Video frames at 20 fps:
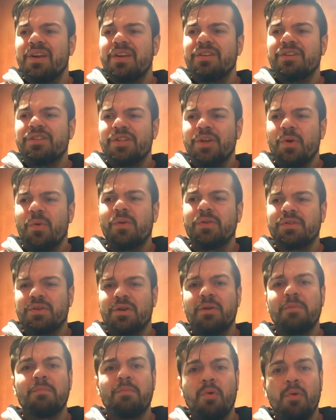show a
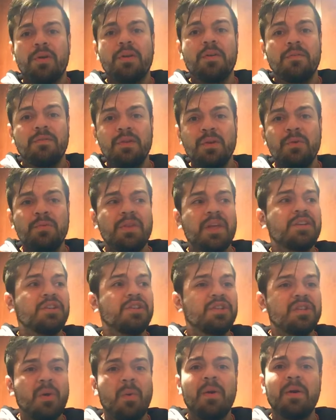certain point of view, then
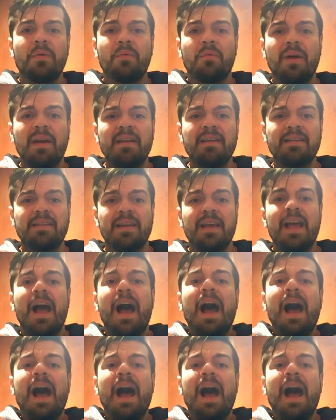show it right.